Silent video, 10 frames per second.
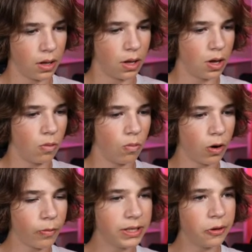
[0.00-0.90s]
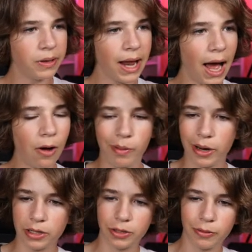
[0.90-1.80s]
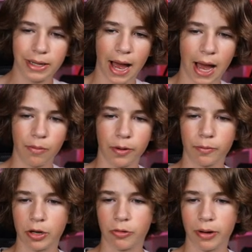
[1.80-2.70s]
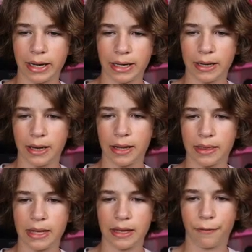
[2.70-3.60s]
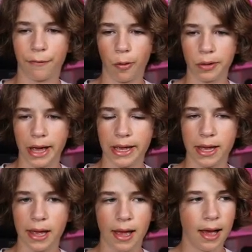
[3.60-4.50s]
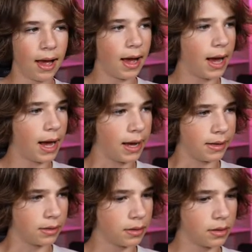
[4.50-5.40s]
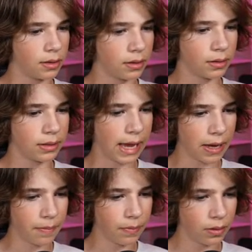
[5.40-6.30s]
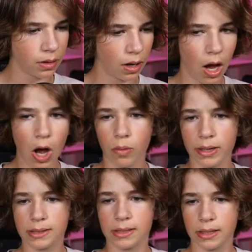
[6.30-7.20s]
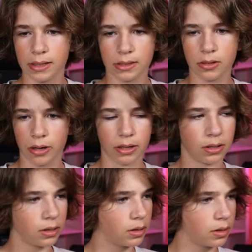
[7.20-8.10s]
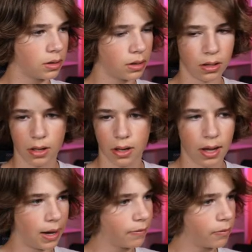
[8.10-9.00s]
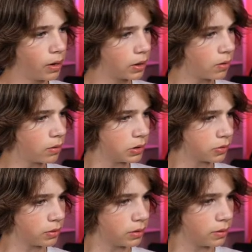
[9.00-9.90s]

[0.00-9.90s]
What are we doing? Uh, we are doing, uh, we're recreating the Fortnite, uh, game. Oh, it's sorry. I have the wrong code on screen.